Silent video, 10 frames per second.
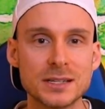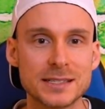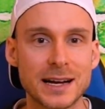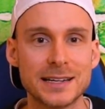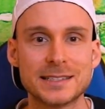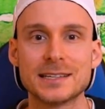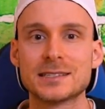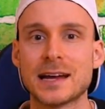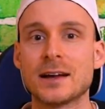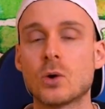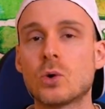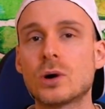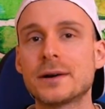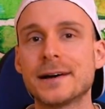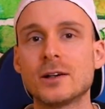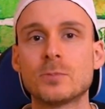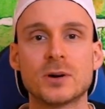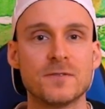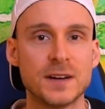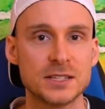scientist and Cornell
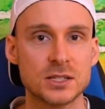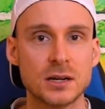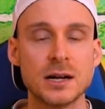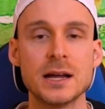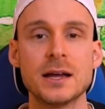professor,